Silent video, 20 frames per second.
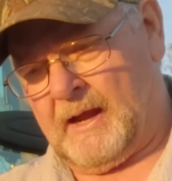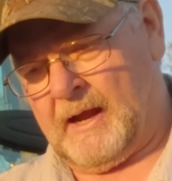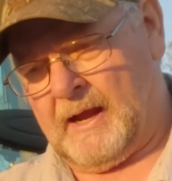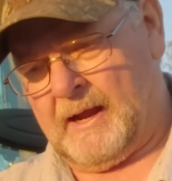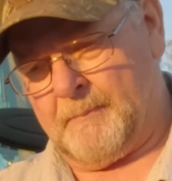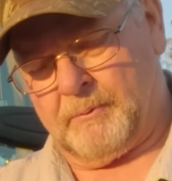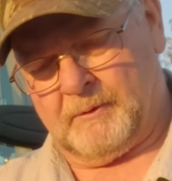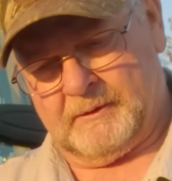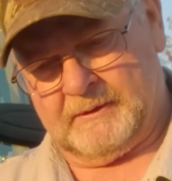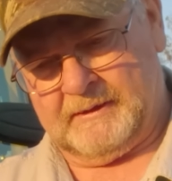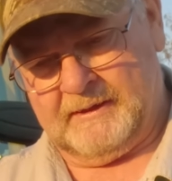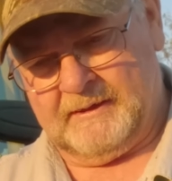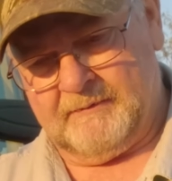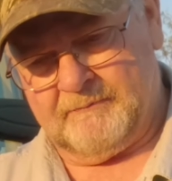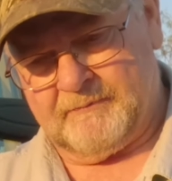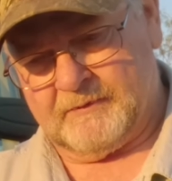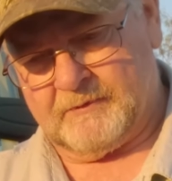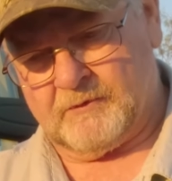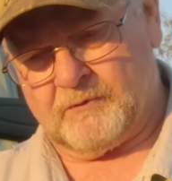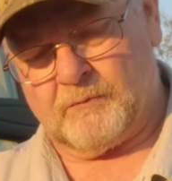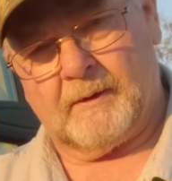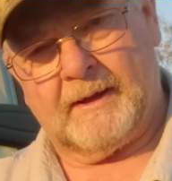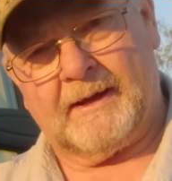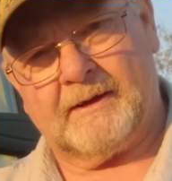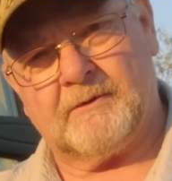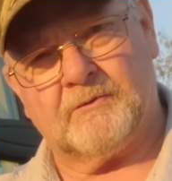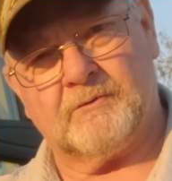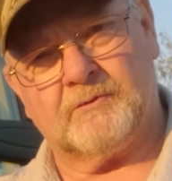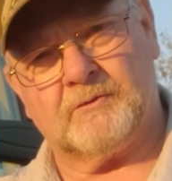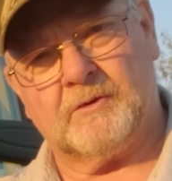I believe that the
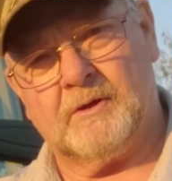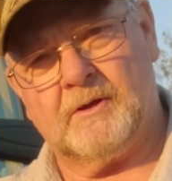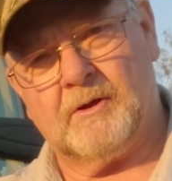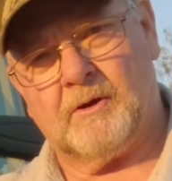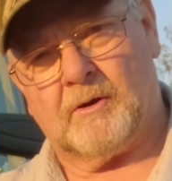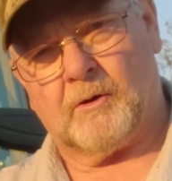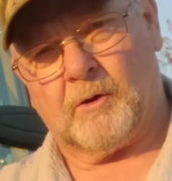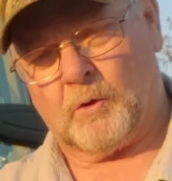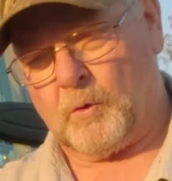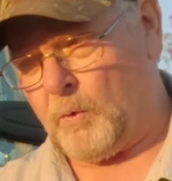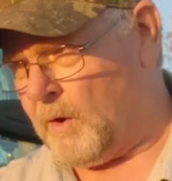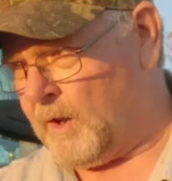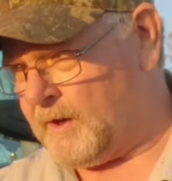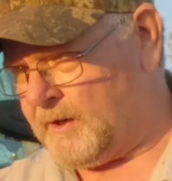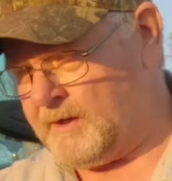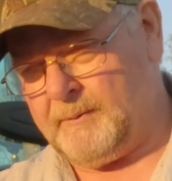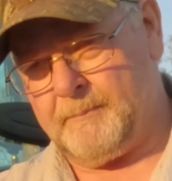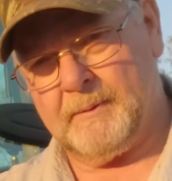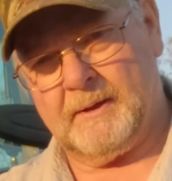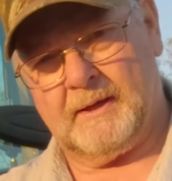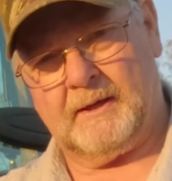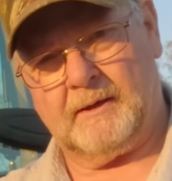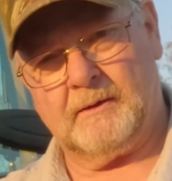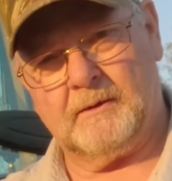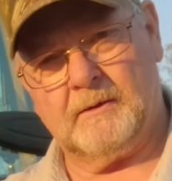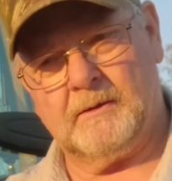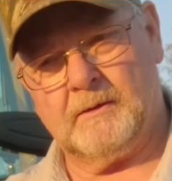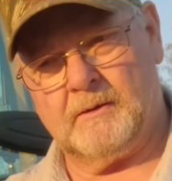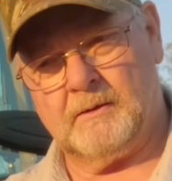tractors are quality made.